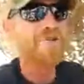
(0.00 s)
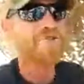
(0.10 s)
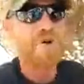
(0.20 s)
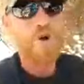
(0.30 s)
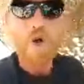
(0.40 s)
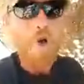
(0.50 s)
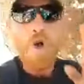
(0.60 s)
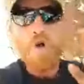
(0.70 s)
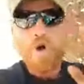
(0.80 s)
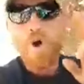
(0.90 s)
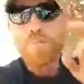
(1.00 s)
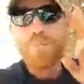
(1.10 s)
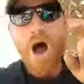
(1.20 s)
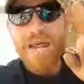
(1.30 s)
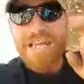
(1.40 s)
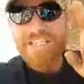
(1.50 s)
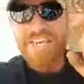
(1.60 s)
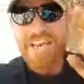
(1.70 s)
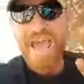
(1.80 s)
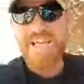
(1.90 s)
used her her buddy's
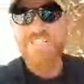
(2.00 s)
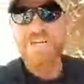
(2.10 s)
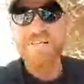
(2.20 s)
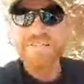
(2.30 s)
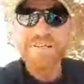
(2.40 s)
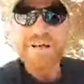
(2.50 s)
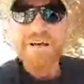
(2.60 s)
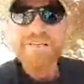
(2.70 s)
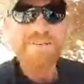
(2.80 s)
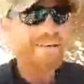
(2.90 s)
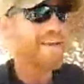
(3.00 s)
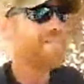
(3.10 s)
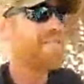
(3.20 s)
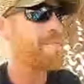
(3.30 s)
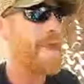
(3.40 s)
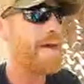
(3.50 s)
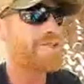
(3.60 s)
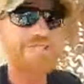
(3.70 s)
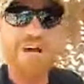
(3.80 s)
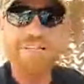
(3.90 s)
connections to get the
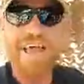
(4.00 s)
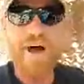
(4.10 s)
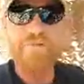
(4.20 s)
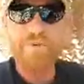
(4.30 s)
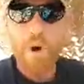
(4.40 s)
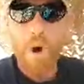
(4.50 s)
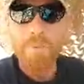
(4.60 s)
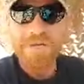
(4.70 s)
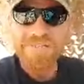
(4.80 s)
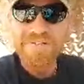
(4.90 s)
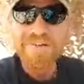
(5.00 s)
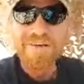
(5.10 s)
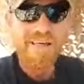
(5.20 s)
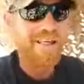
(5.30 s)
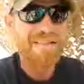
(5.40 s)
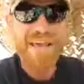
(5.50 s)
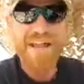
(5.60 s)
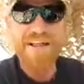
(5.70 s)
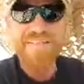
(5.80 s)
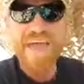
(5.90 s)
mail shut down for homeless. And at the
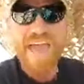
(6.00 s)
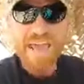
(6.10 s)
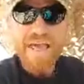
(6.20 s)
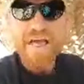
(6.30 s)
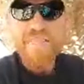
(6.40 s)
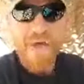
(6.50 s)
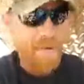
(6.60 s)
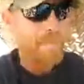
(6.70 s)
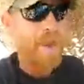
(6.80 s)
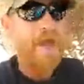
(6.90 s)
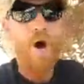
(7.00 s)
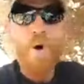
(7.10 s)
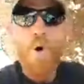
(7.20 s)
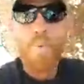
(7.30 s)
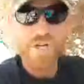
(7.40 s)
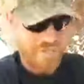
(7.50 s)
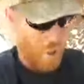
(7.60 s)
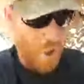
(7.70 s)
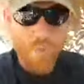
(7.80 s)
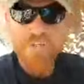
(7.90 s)
end of the day, that mail was
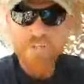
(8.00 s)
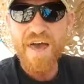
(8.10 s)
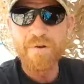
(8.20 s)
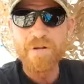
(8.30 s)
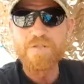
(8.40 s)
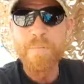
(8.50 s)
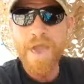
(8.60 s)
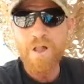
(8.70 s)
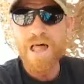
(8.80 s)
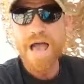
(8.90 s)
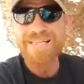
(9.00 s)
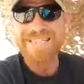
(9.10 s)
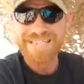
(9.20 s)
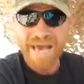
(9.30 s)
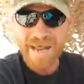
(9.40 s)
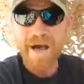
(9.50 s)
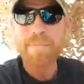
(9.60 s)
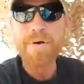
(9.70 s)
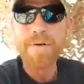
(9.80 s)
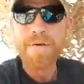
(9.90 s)
the homeless veterans mail line set
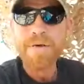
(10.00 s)
up.